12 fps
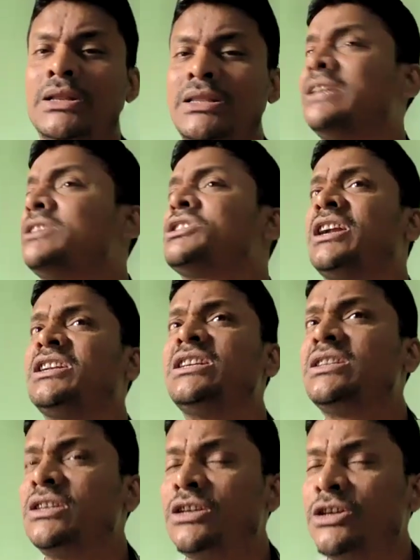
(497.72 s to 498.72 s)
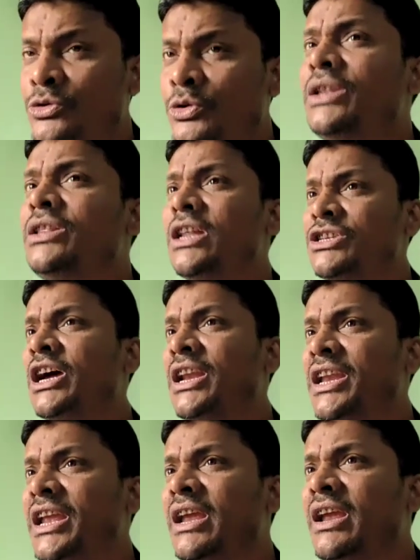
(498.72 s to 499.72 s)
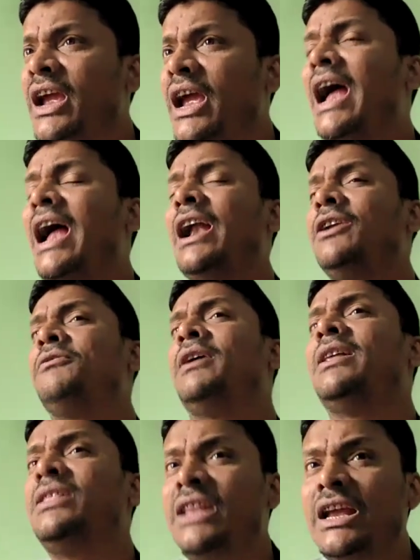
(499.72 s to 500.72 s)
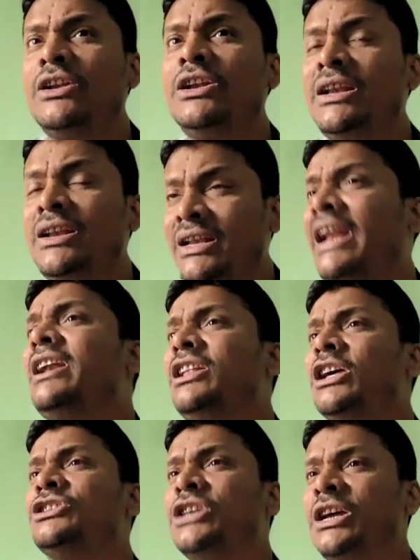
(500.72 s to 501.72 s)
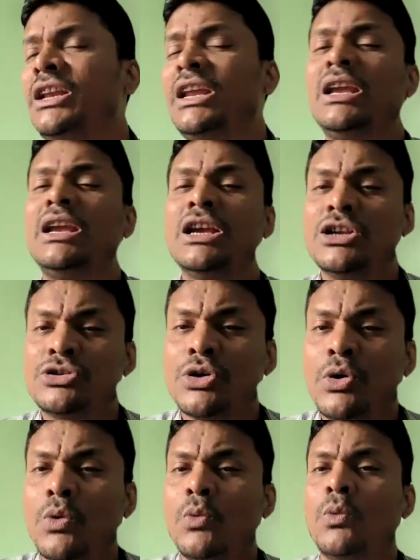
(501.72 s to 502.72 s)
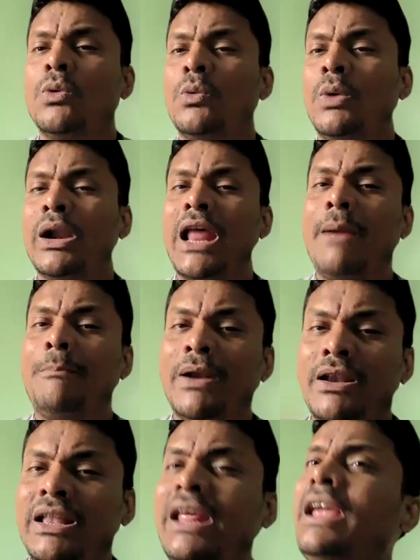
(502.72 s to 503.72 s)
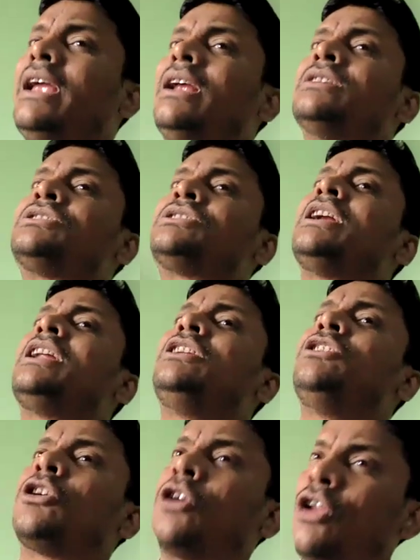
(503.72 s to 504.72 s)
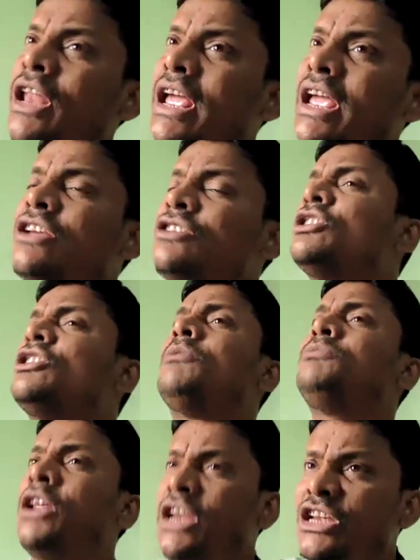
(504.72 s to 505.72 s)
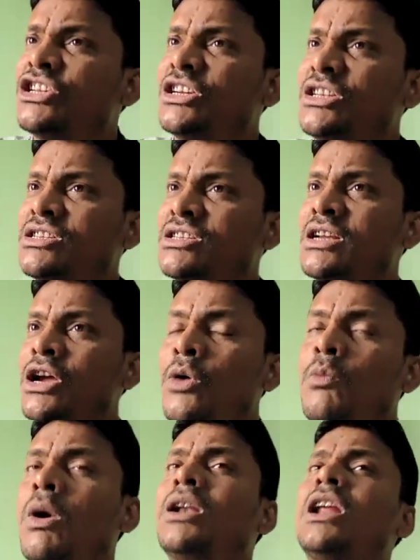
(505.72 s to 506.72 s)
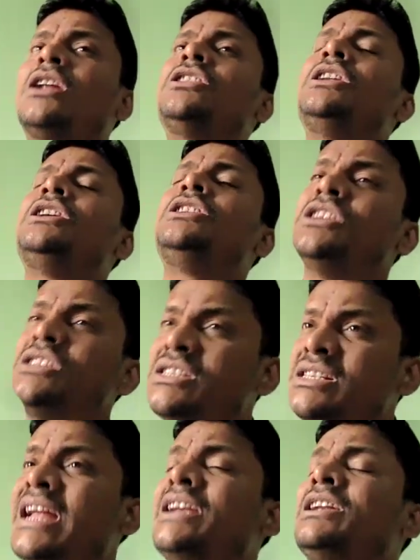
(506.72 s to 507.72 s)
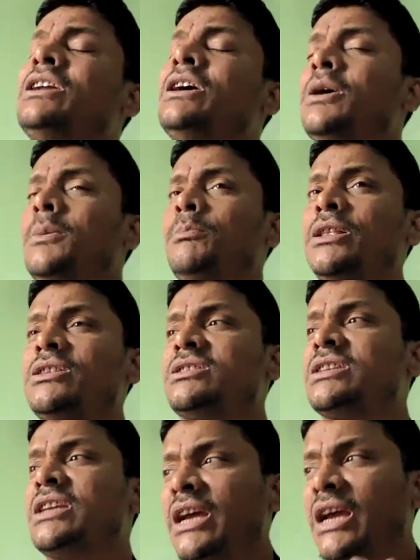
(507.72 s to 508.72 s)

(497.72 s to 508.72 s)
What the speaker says: they started doing the journey. And when they did the journey, so what happened? They started the colonization of the regions. What are the regions that means